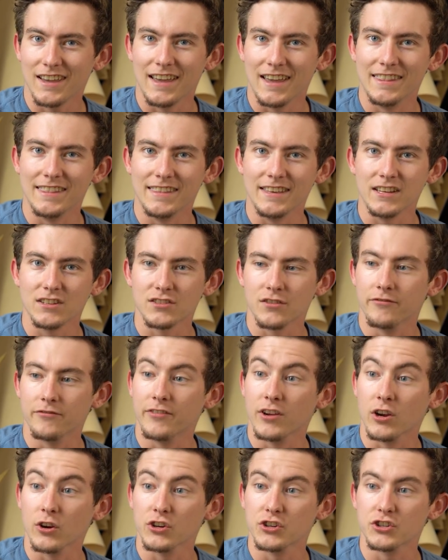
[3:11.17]
And these are
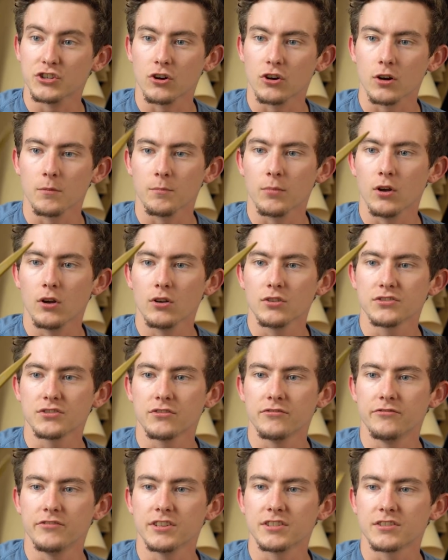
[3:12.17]
very sharp. Also
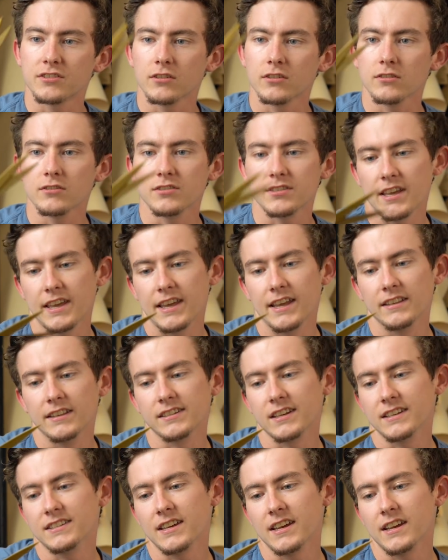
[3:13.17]
Fiskars and
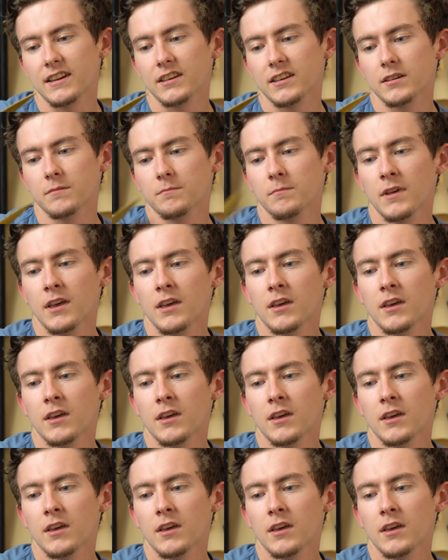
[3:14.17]
titanium.